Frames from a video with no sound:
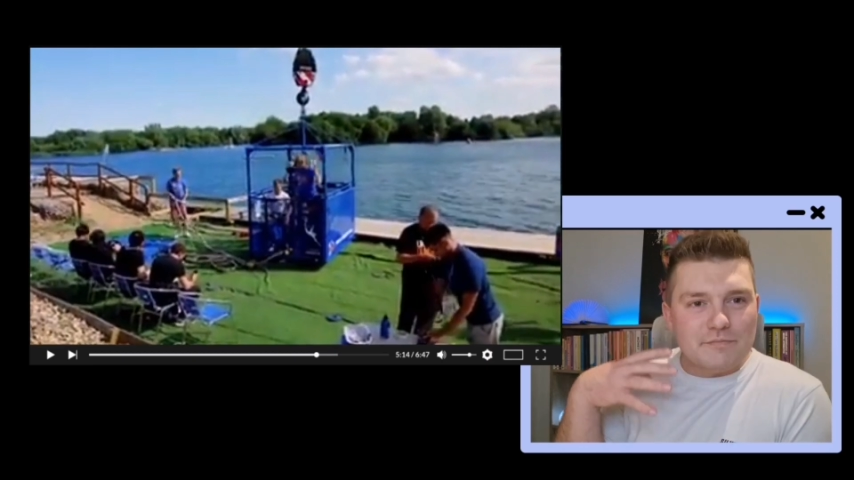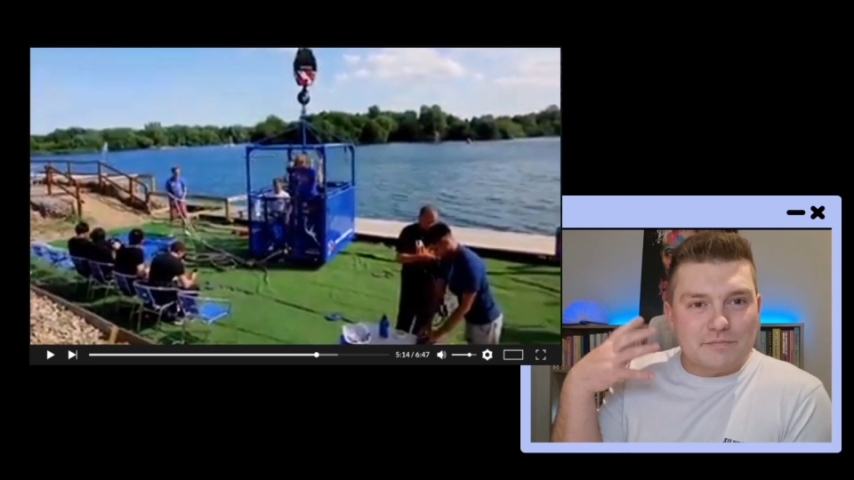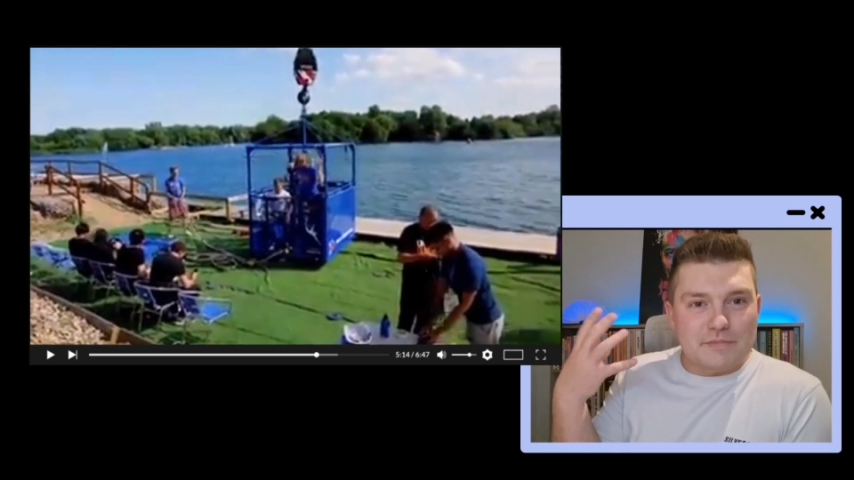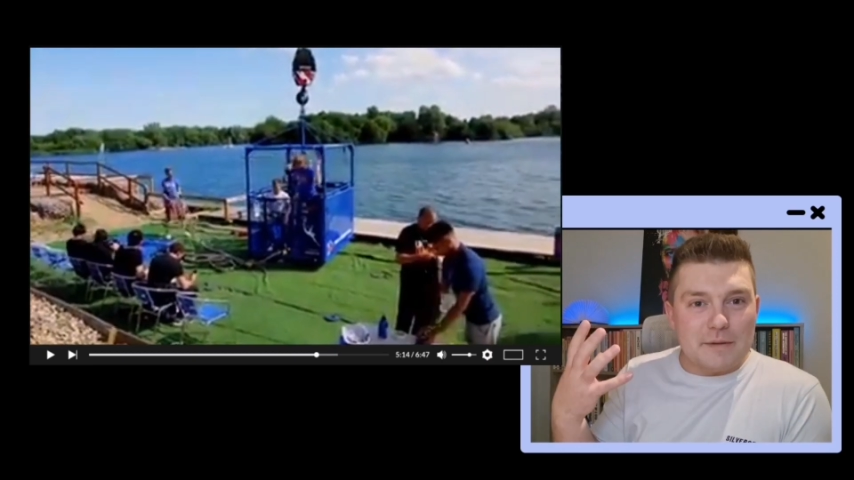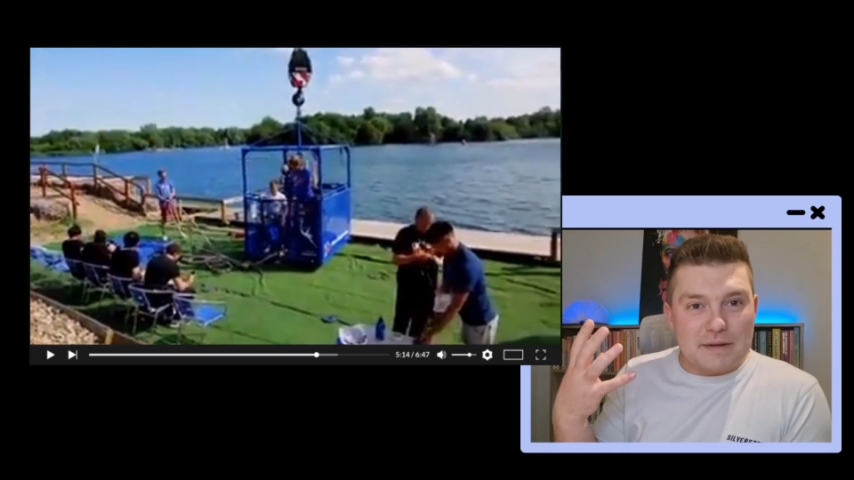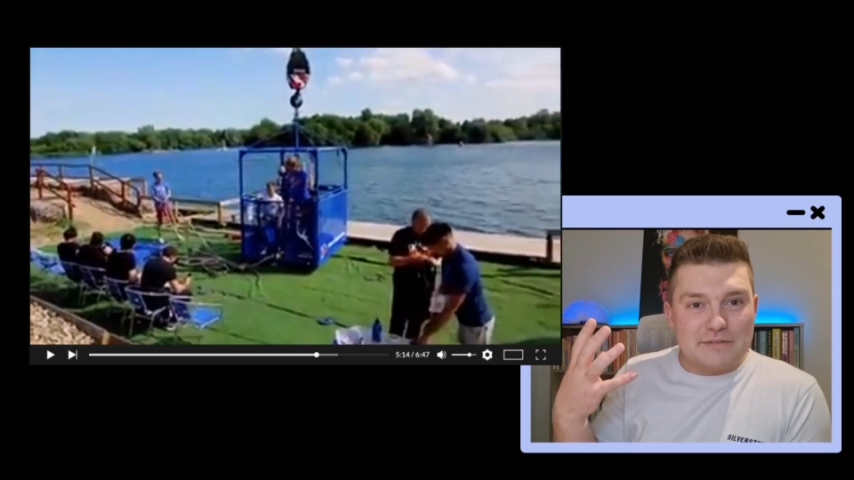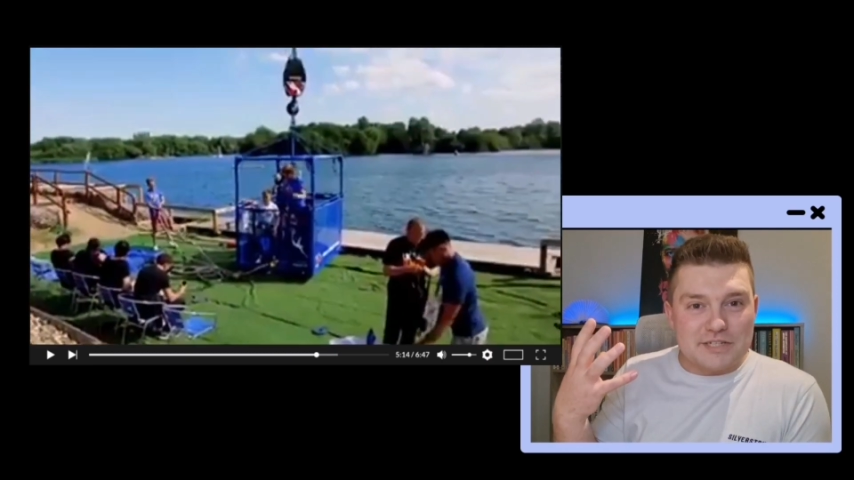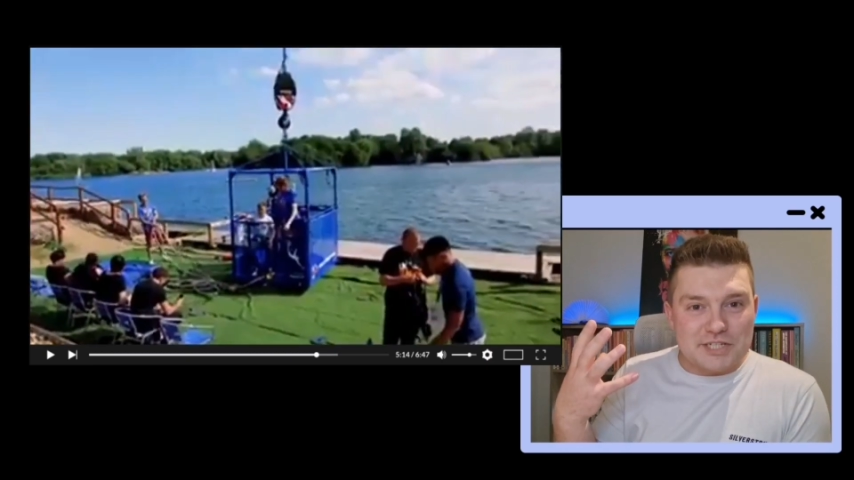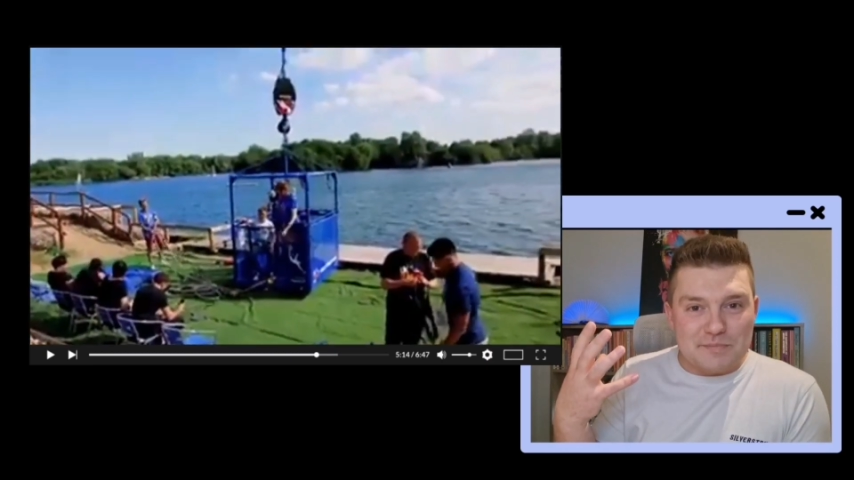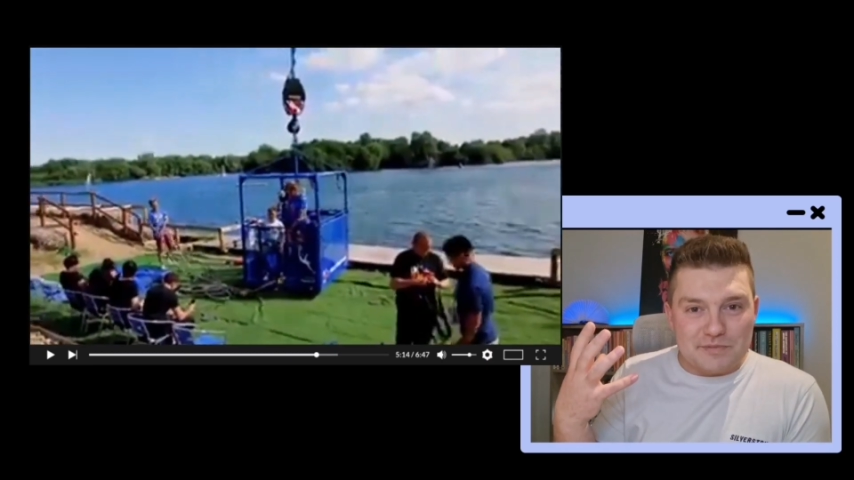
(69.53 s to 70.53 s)
I'm about
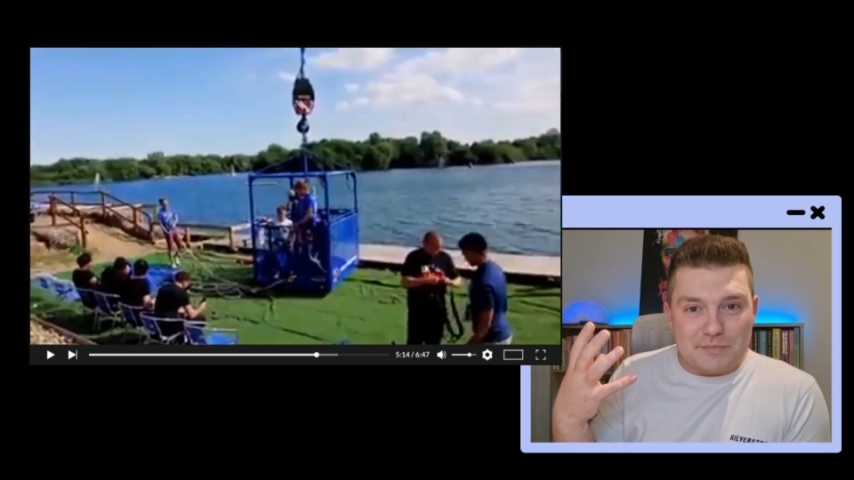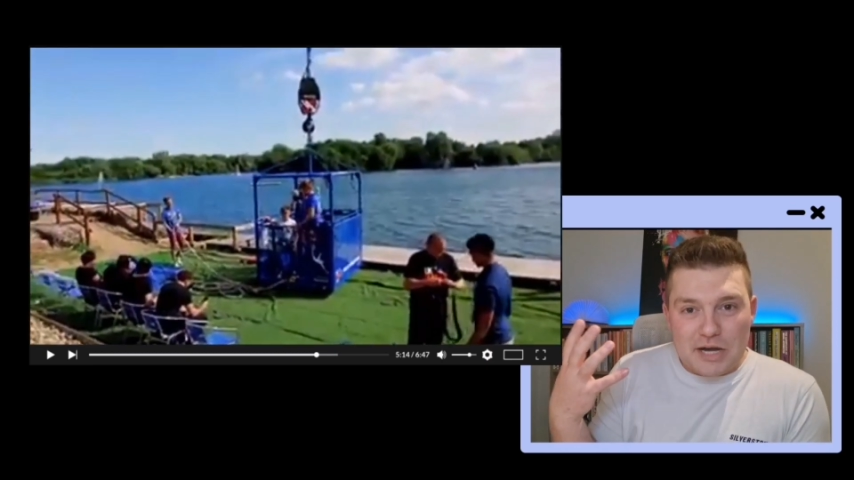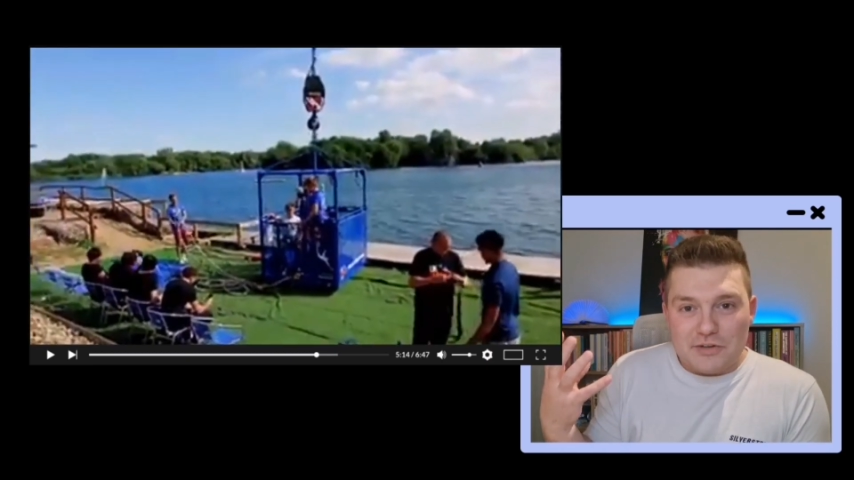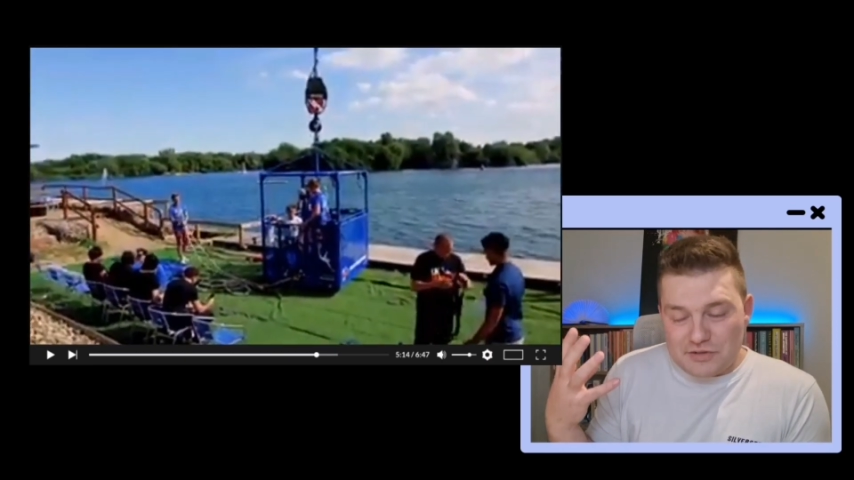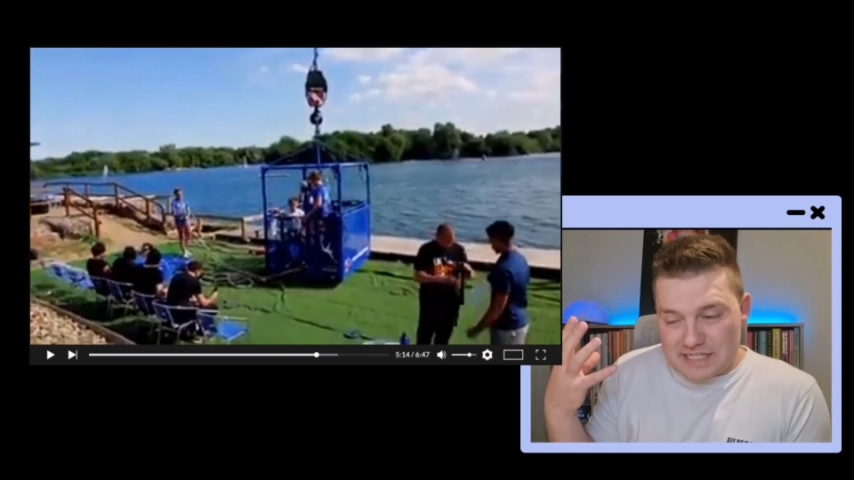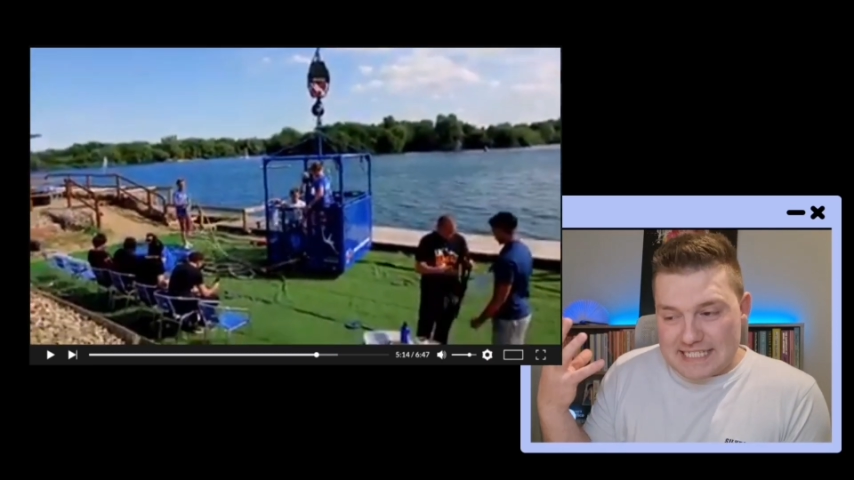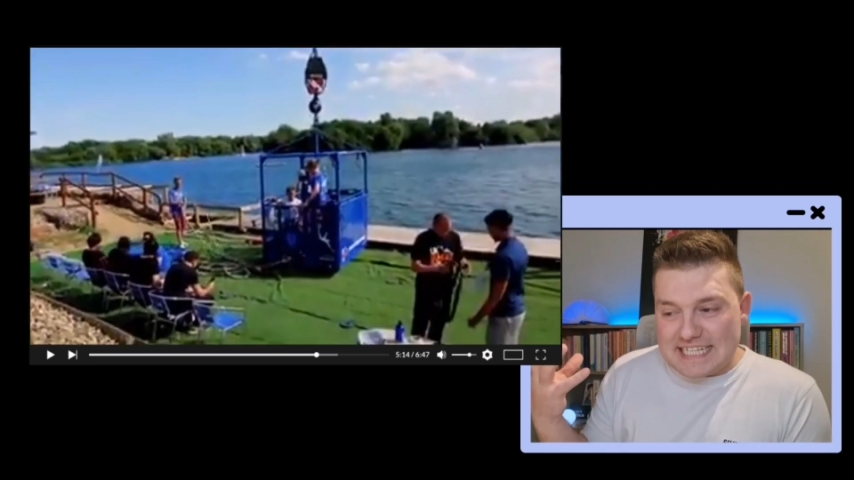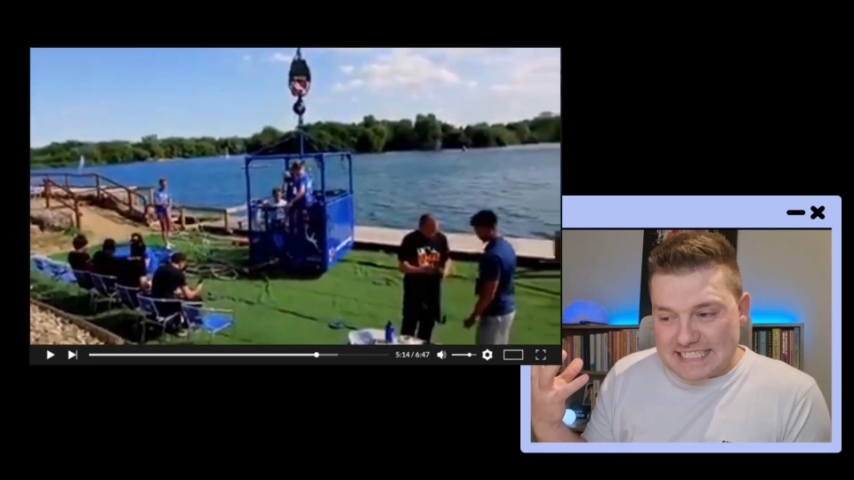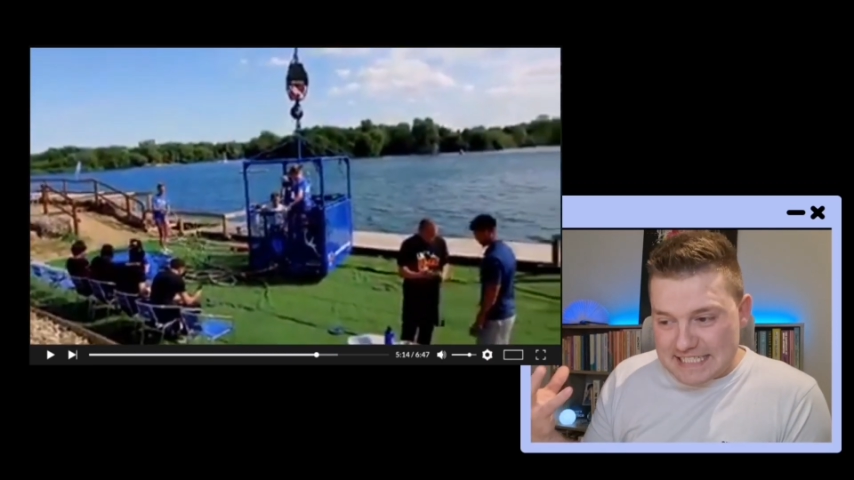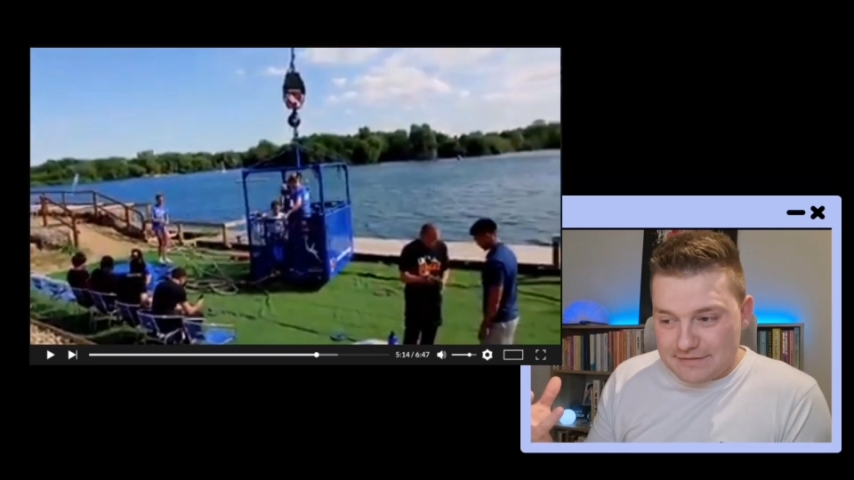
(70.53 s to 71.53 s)
to jump from
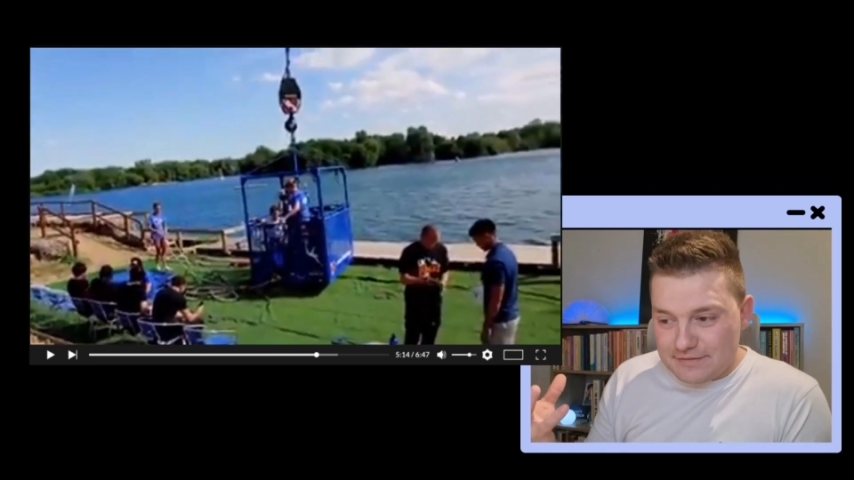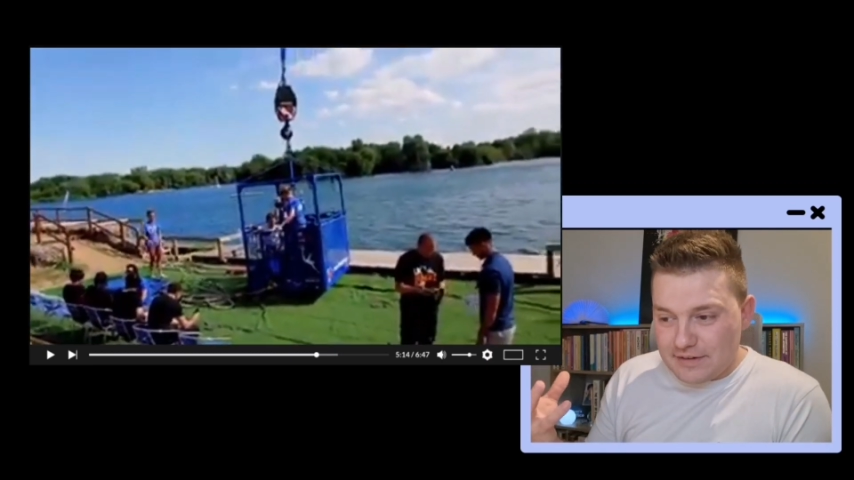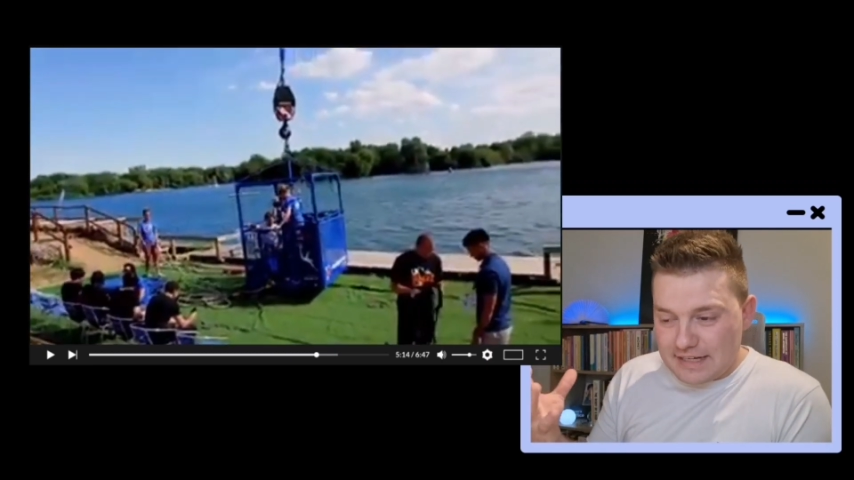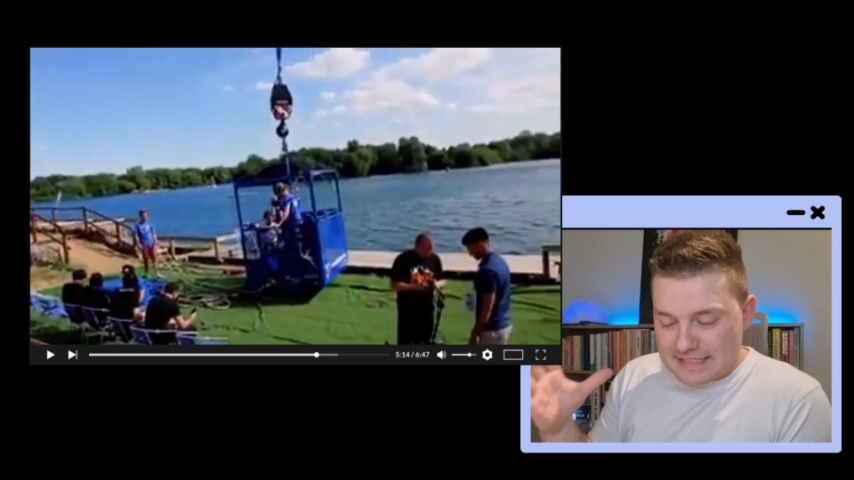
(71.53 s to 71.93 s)
160 foot